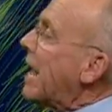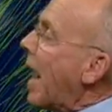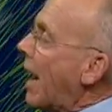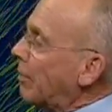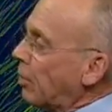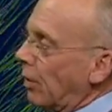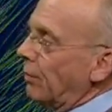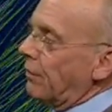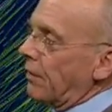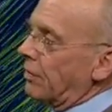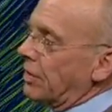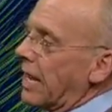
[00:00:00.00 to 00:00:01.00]
I'm going
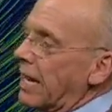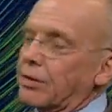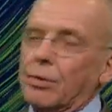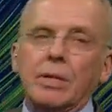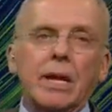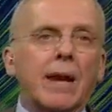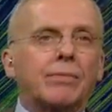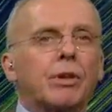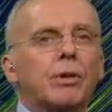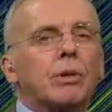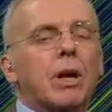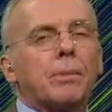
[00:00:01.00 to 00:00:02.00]
58 during the
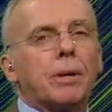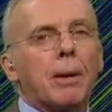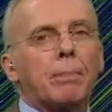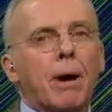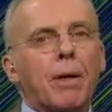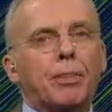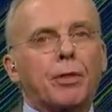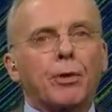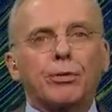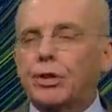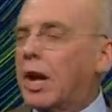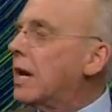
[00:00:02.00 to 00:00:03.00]
afternoon coming up on
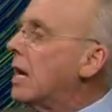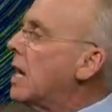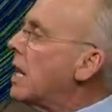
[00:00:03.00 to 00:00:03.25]
Thursday.